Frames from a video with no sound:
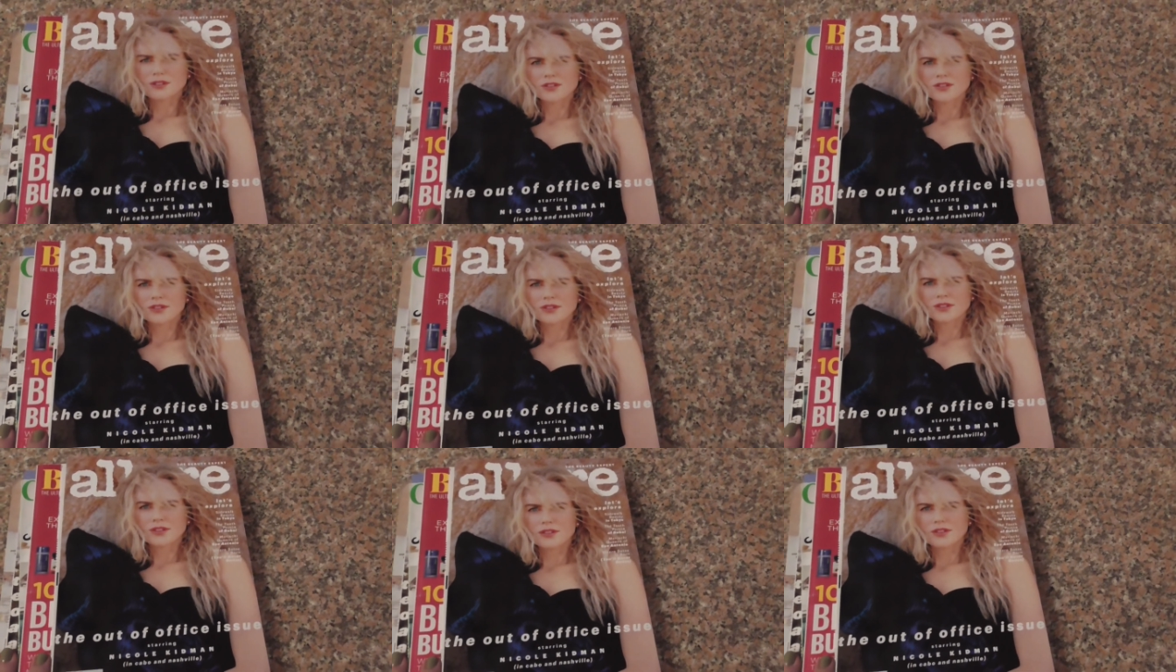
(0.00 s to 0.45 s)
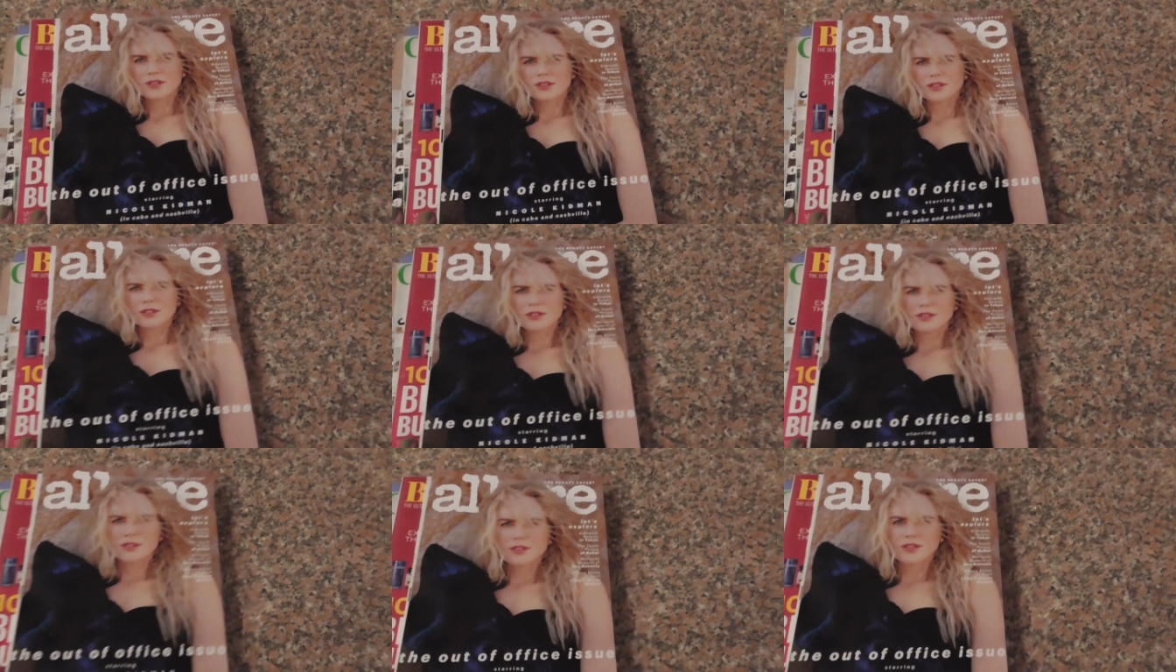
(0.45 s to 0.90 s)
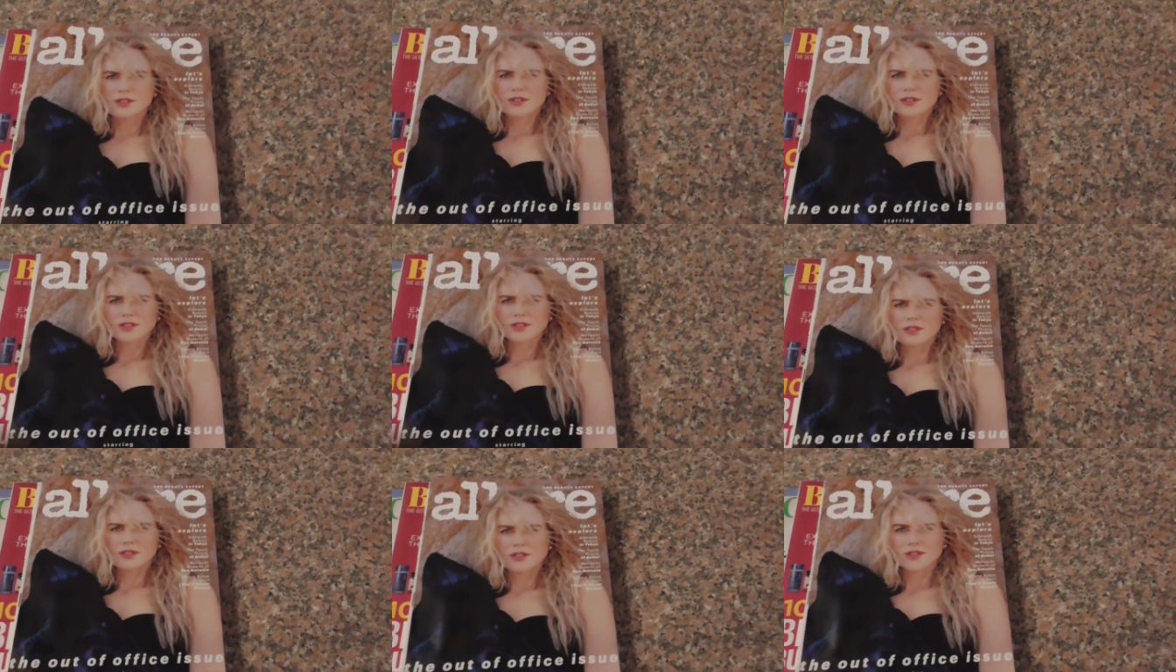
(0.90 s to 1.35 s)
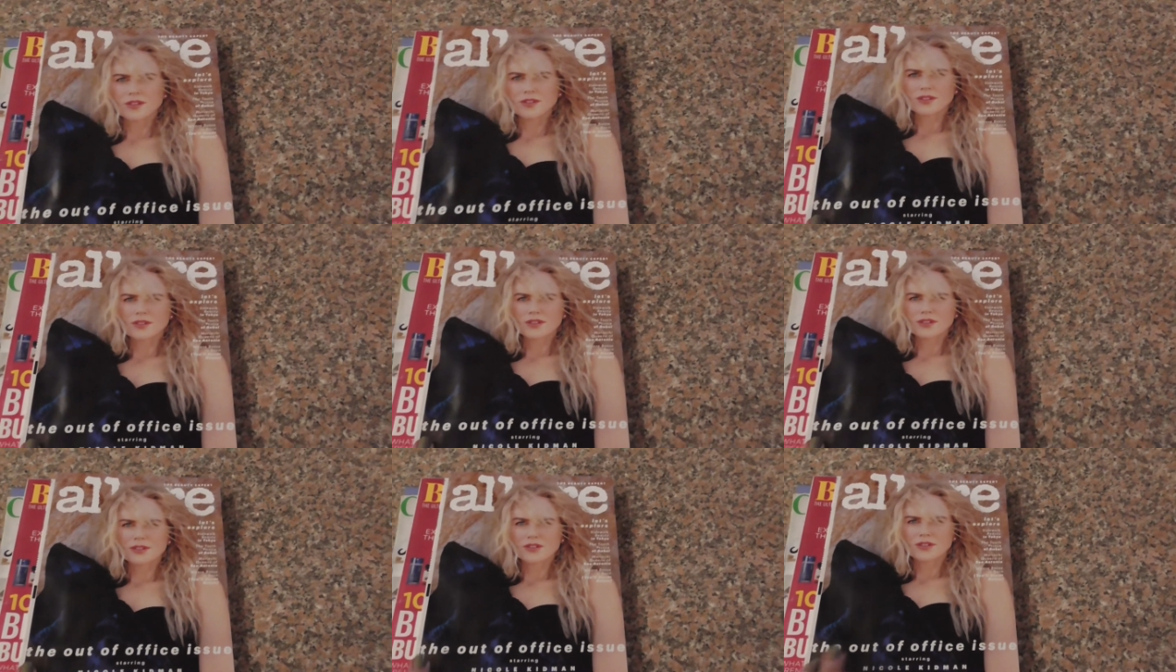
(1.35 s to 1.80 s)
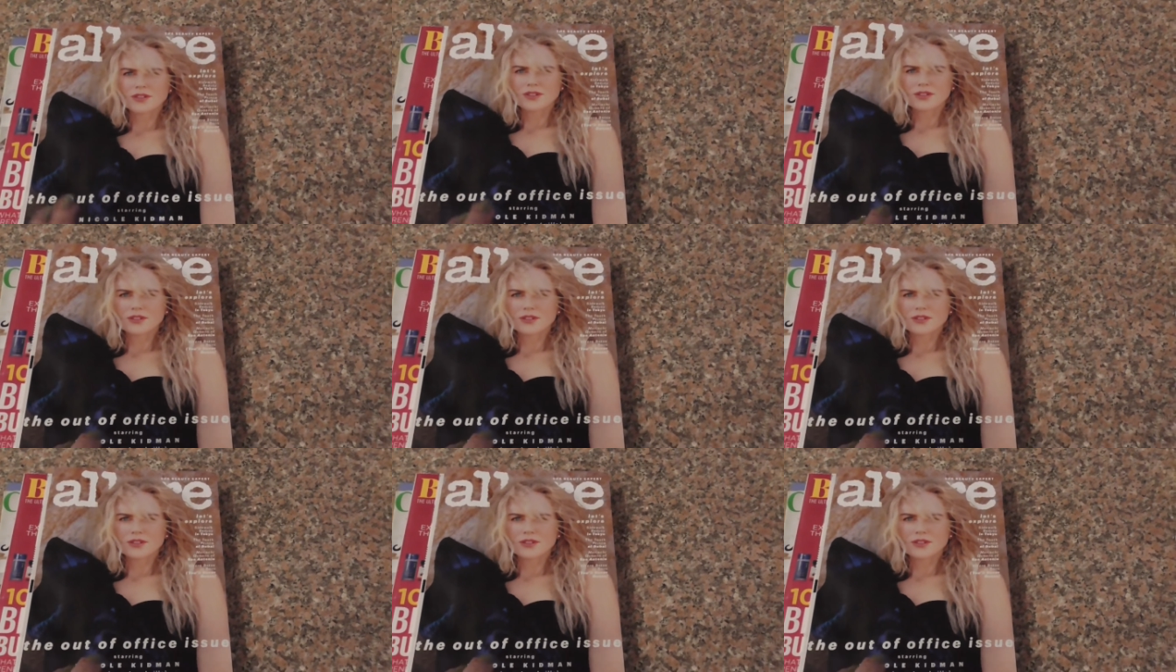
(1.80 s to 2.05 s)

I gave three to my mother.